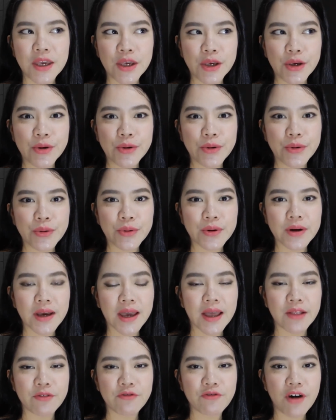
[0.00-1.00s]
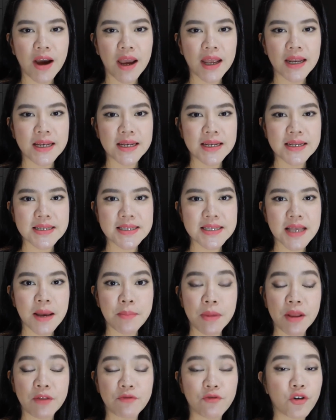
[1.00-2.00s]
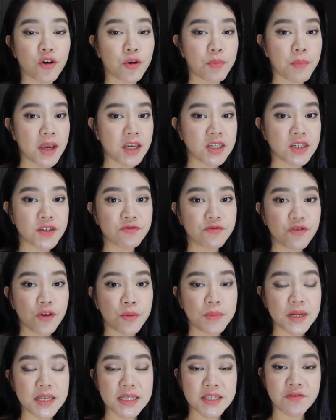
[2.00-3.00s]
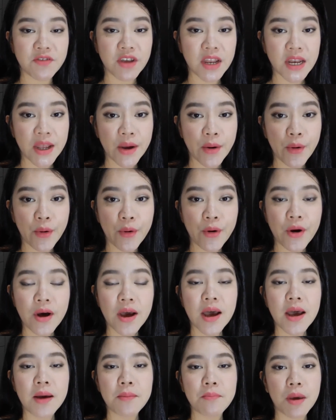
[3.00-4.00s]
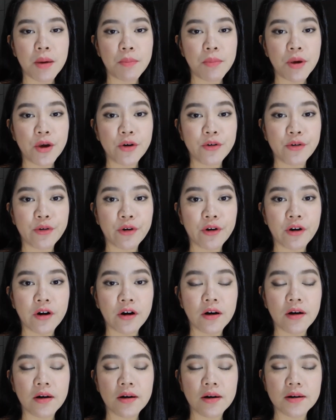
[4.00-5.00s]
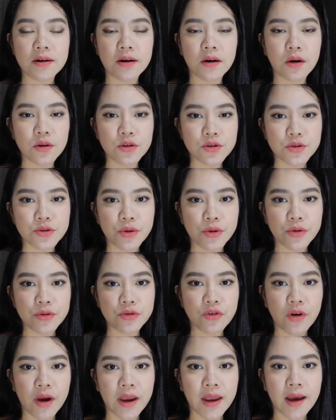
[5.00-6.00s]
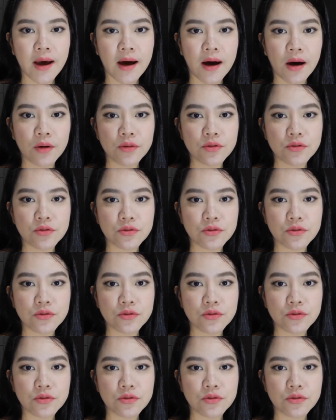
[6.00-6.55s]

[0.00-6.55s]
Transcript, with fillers: you can find some information from this video. Maybe you're uh, also trying out